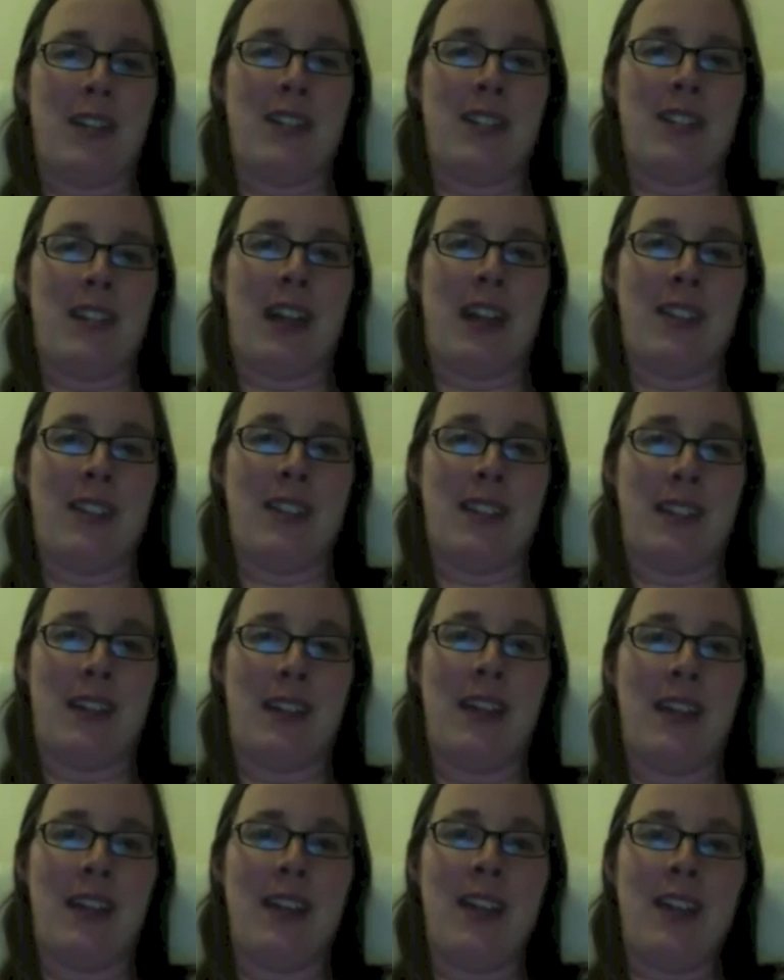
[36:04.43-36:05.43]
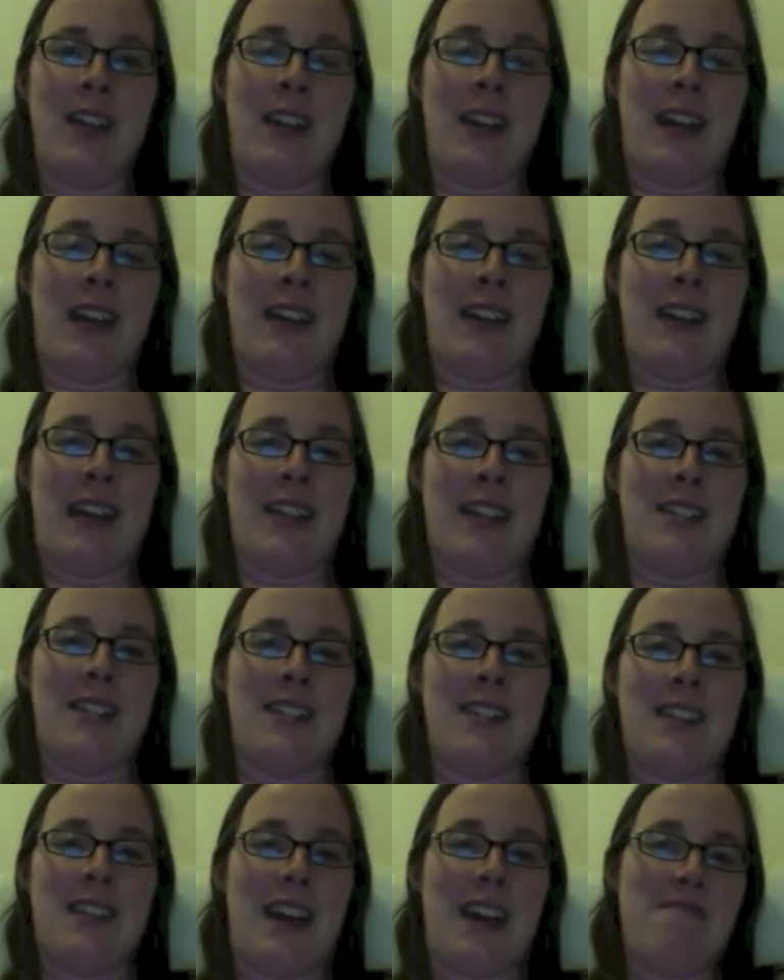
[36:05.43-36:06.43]
science, and and
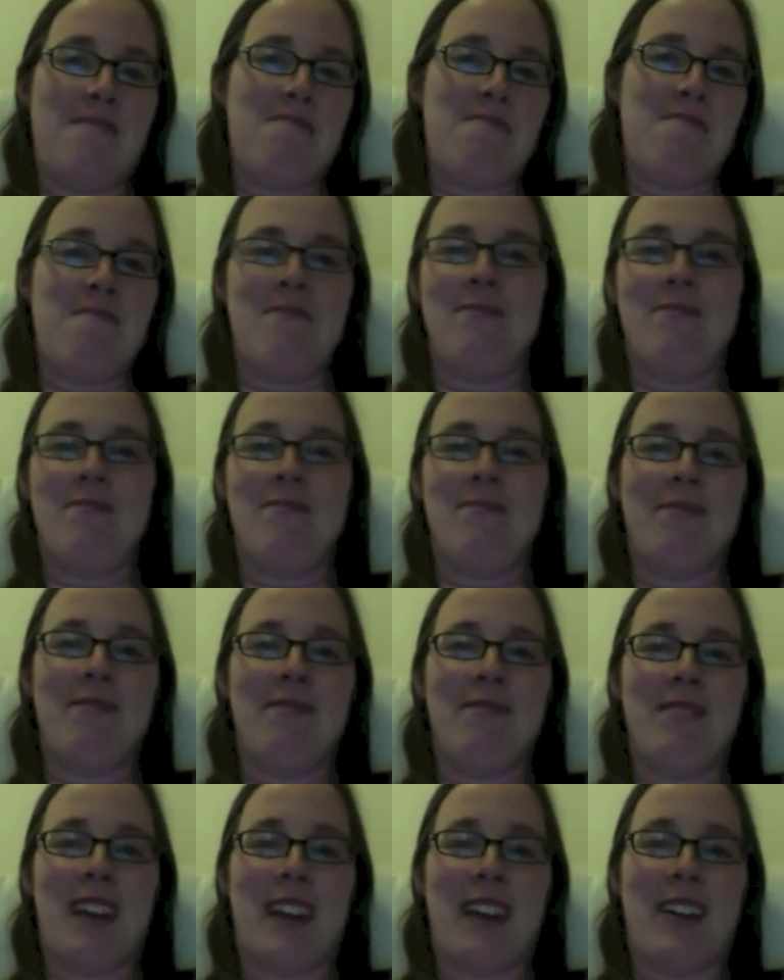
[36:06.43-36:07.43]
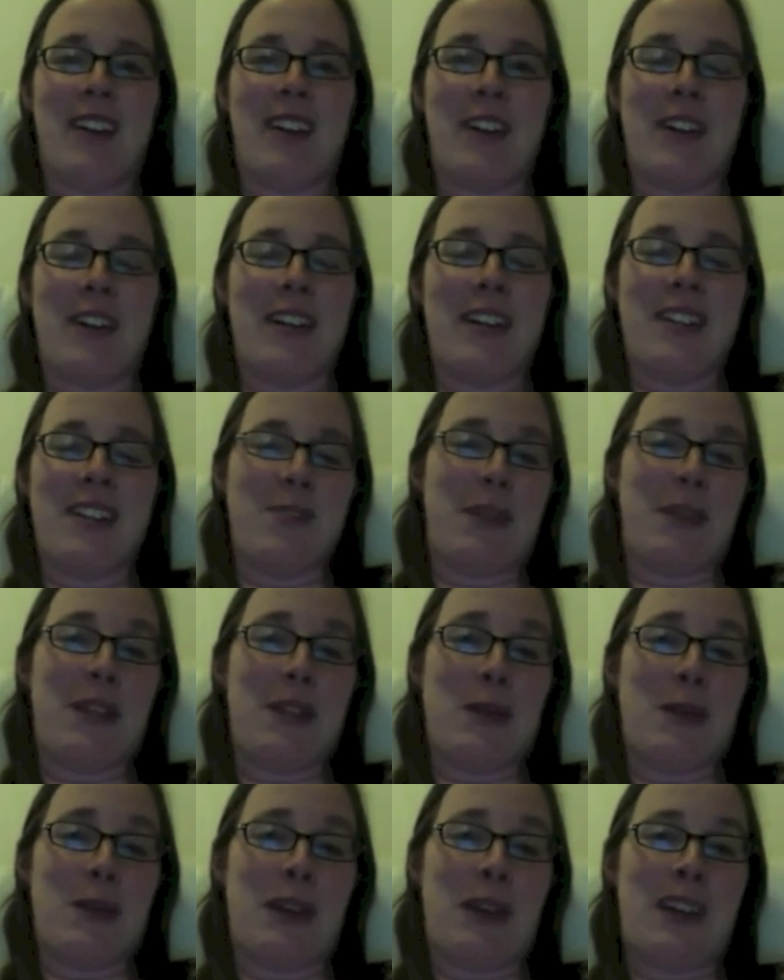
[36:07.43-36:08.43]
that's I don't know that's what I
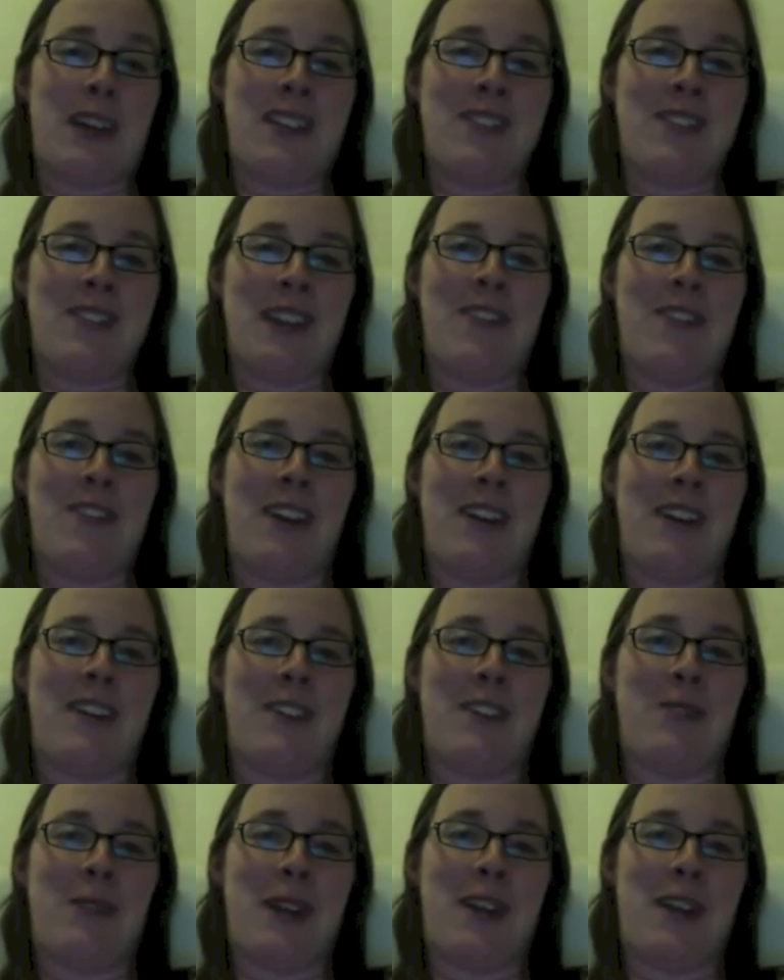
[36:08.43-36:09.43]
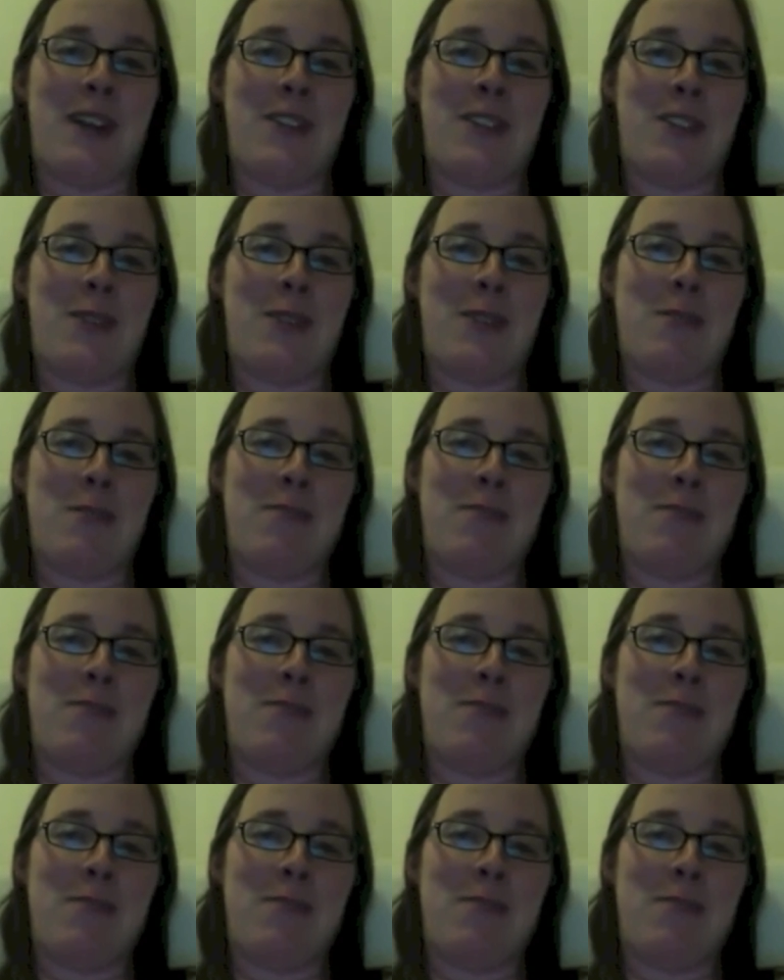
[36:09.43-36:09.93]
do when I when I find a new radar strip.